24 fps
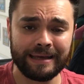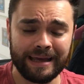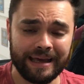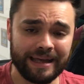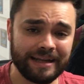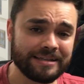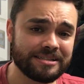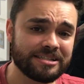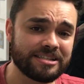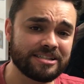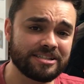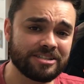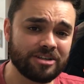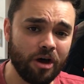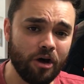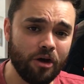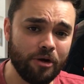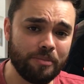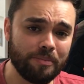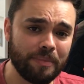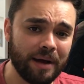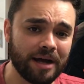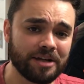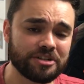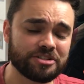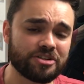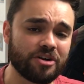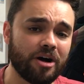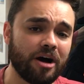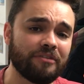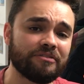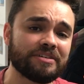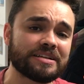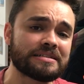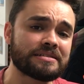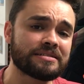It is so much
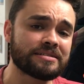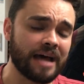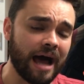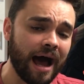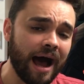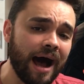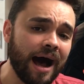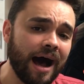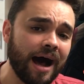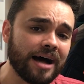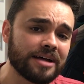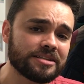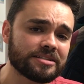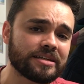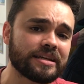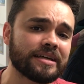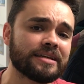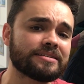of a task.